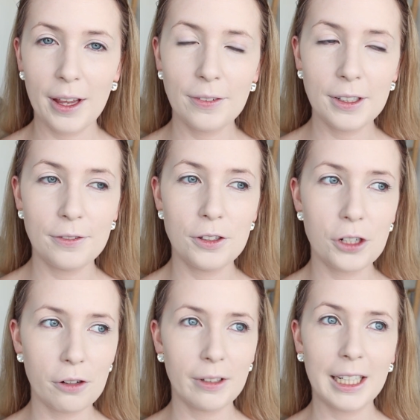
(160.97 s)
even if you
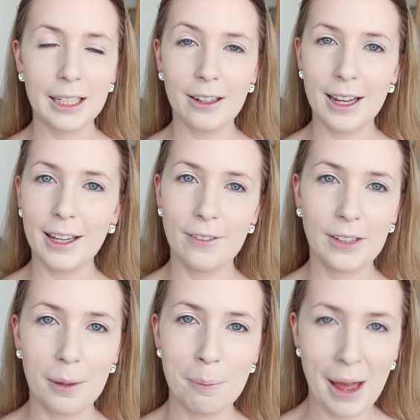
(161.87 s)
don't really like
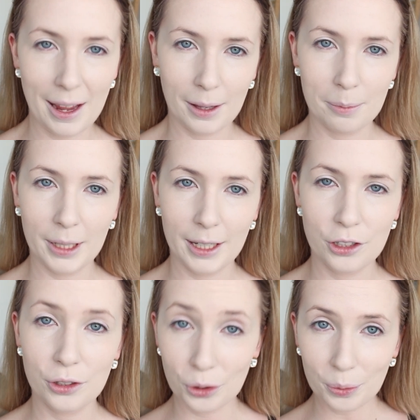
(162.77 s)
having a matte
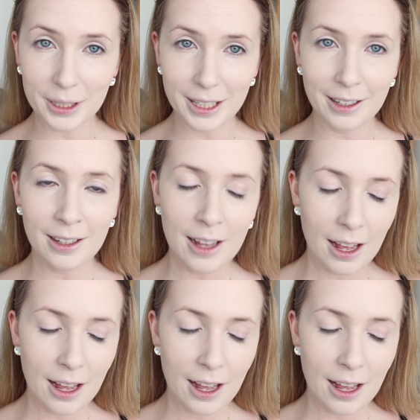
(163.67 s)
complexion normally.